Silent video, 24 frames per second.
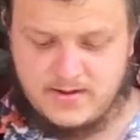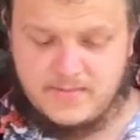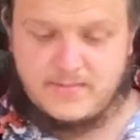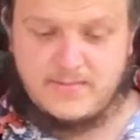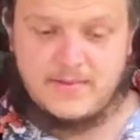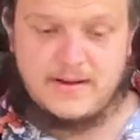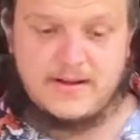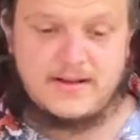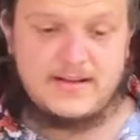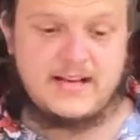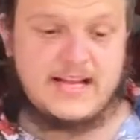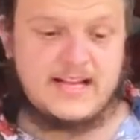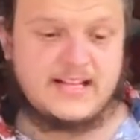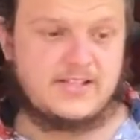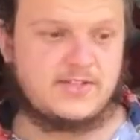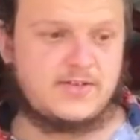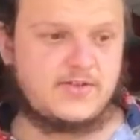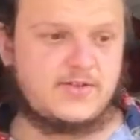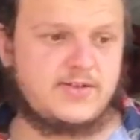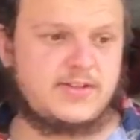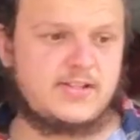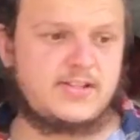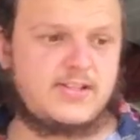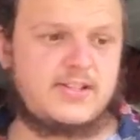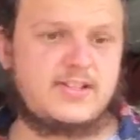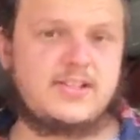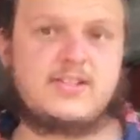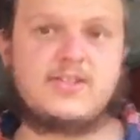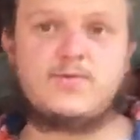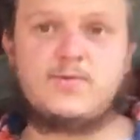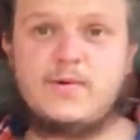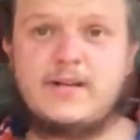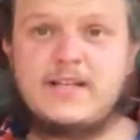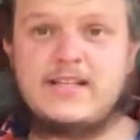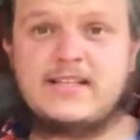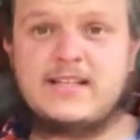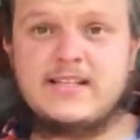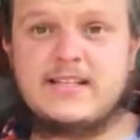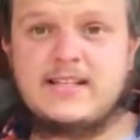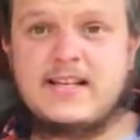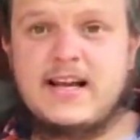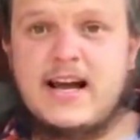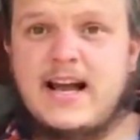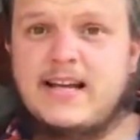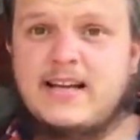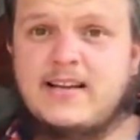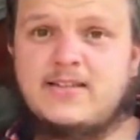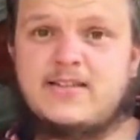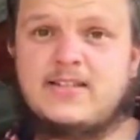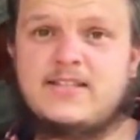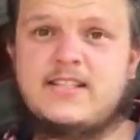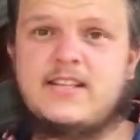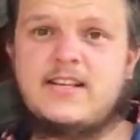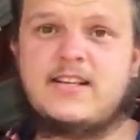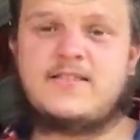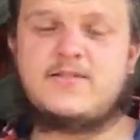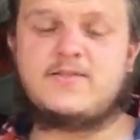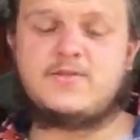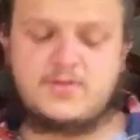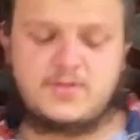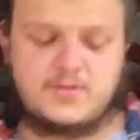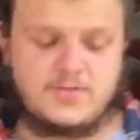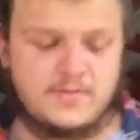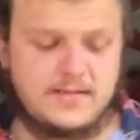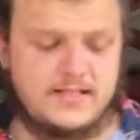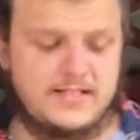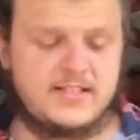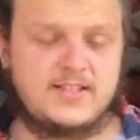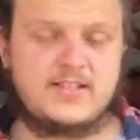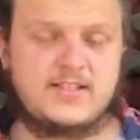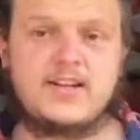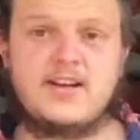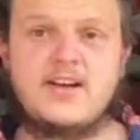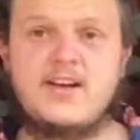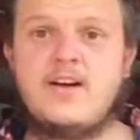But as Christians, we deny ourselves, which means